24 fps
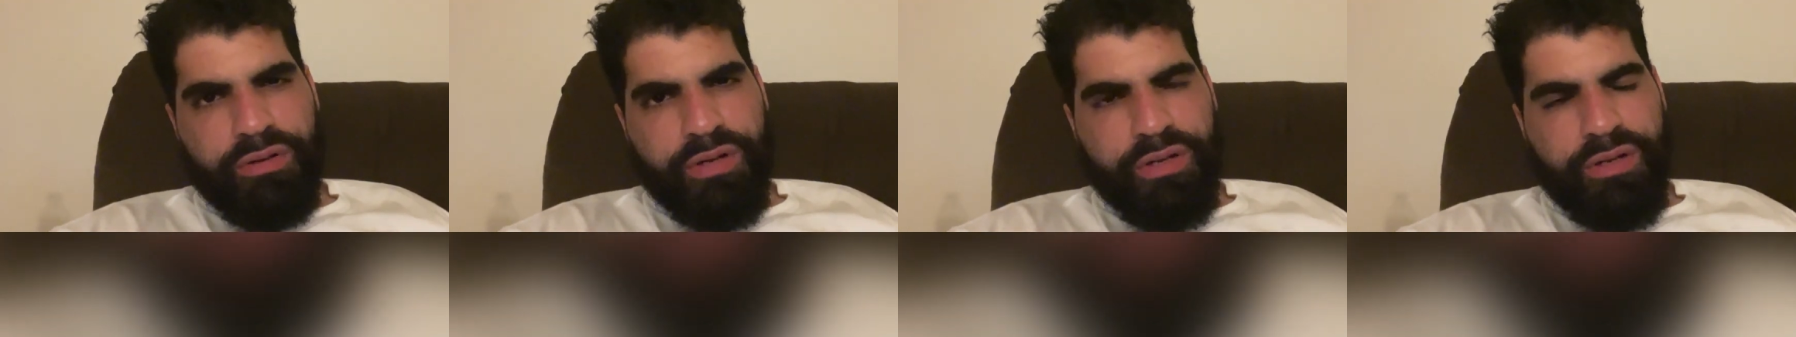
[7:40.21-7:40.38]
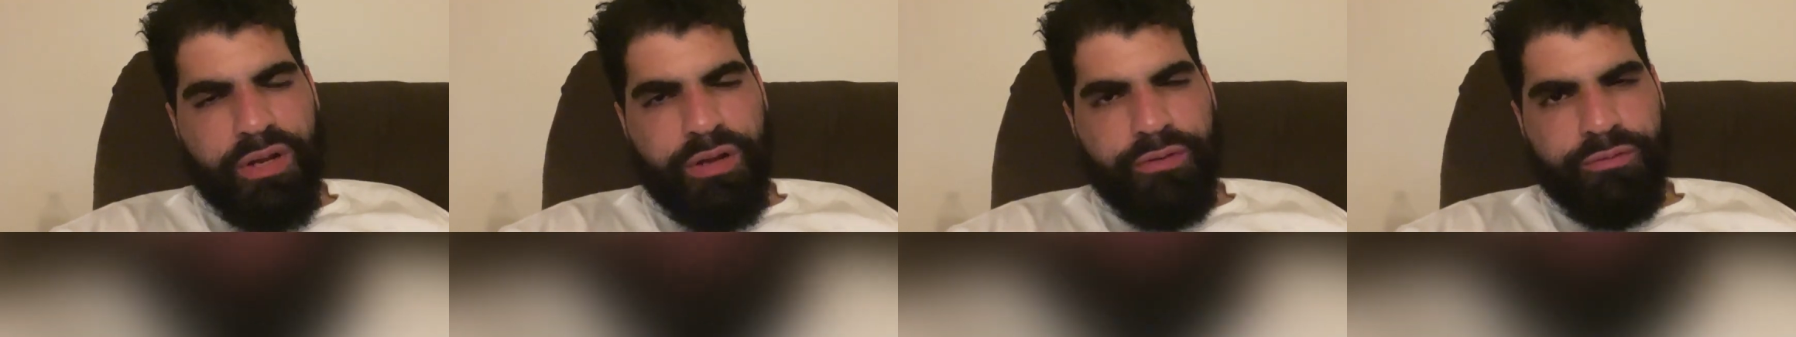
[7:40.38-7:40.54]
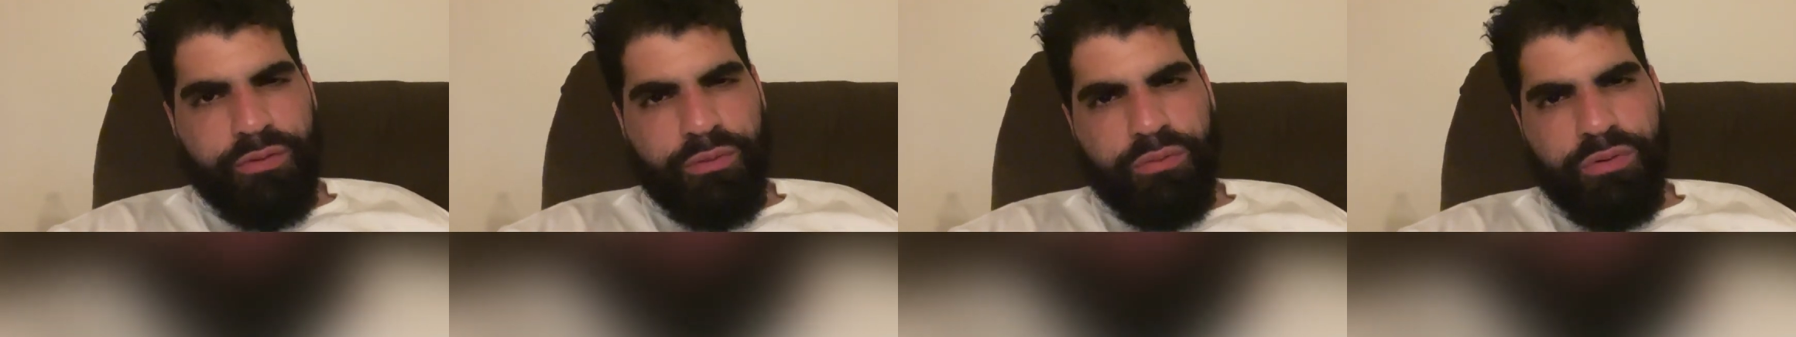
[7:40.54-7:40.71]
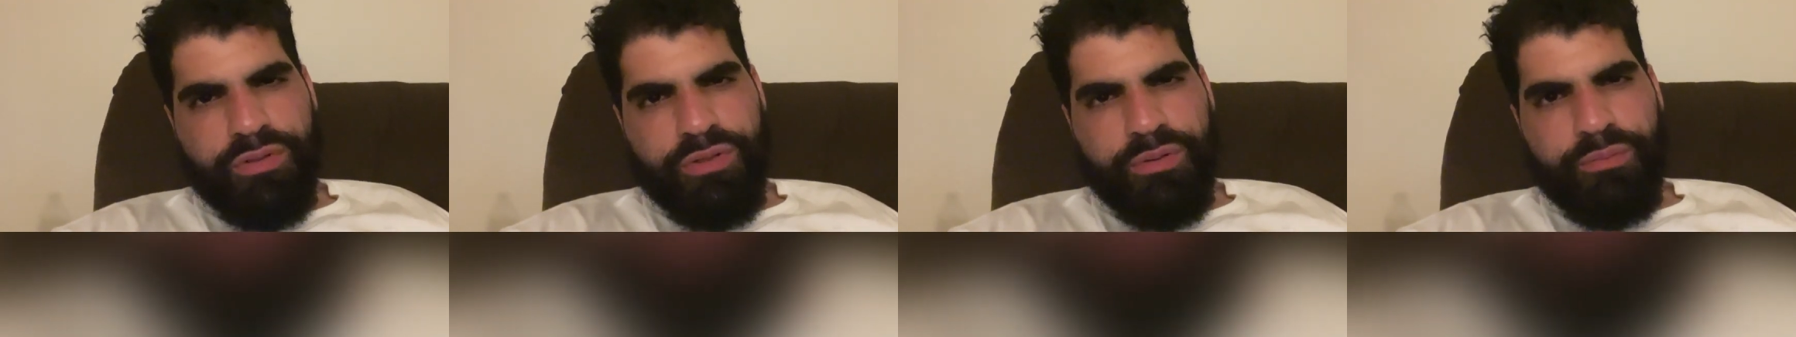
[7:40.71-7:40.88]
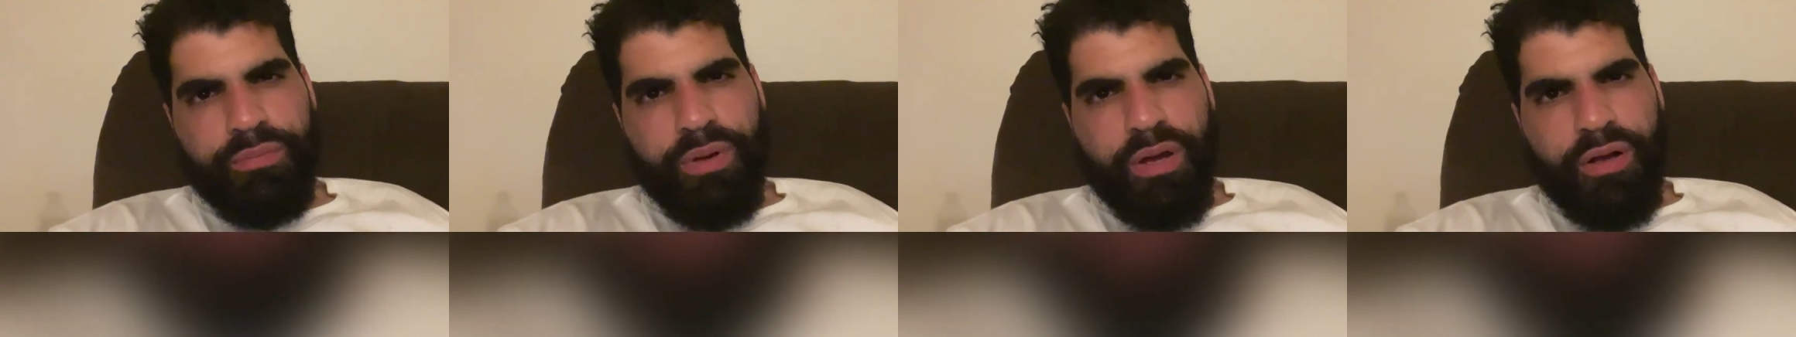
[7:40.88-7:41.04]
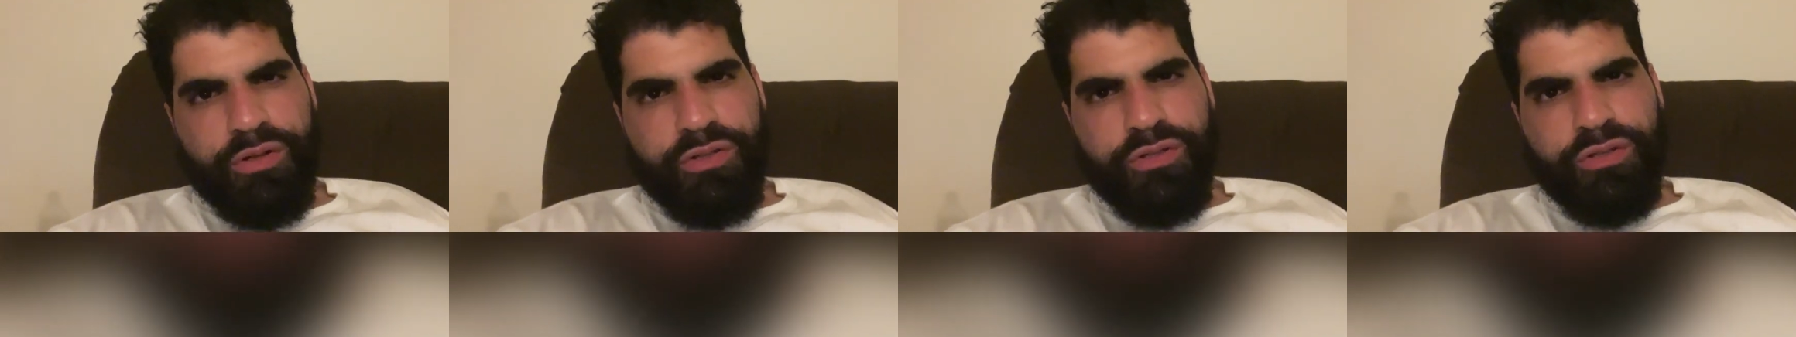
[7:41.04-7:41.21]
It never was
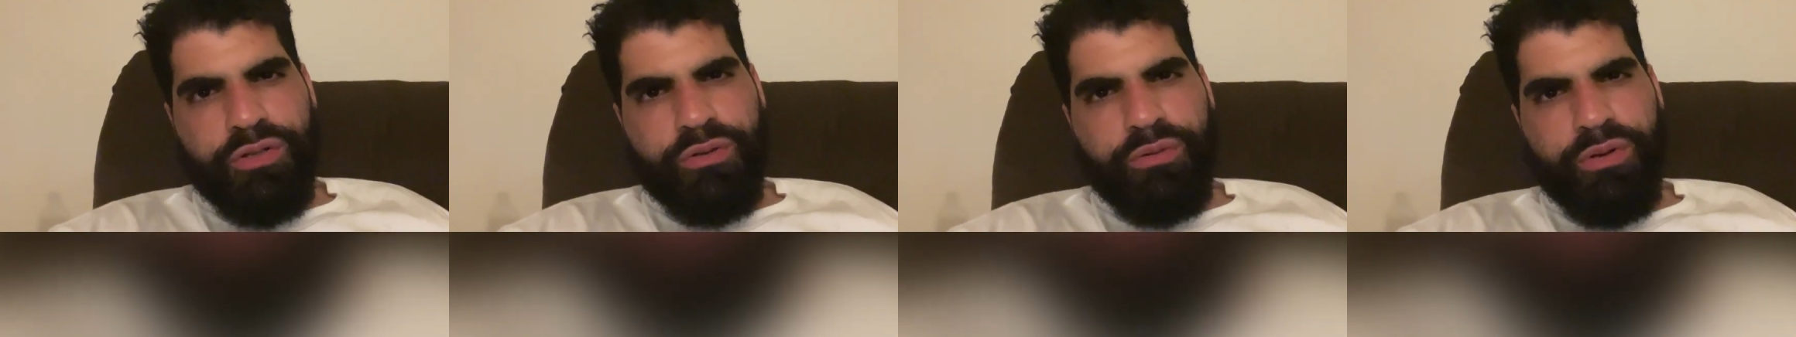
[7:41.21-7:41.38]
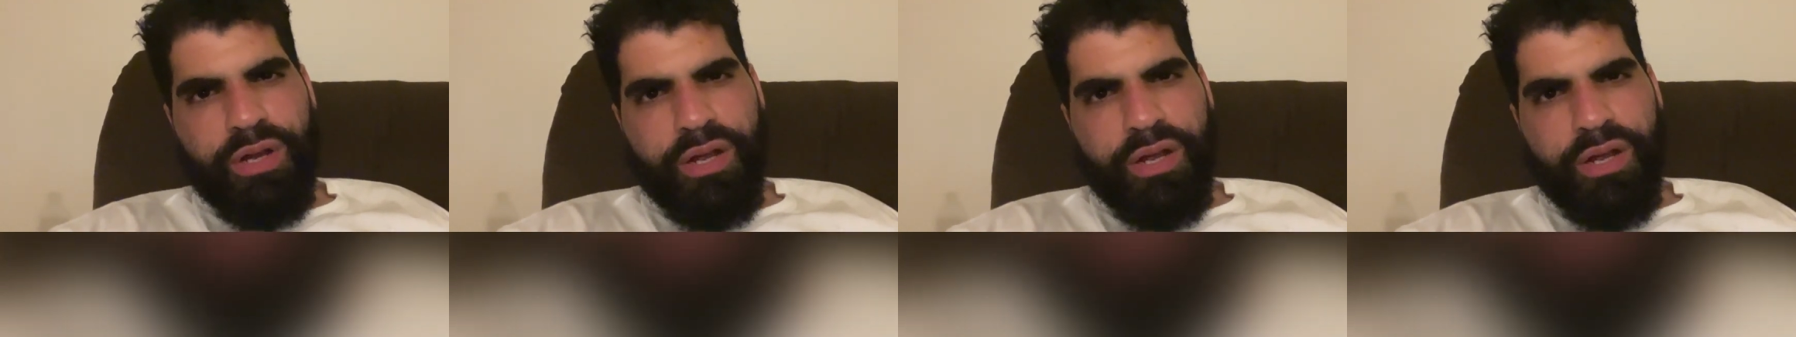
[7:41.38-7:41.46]
about you.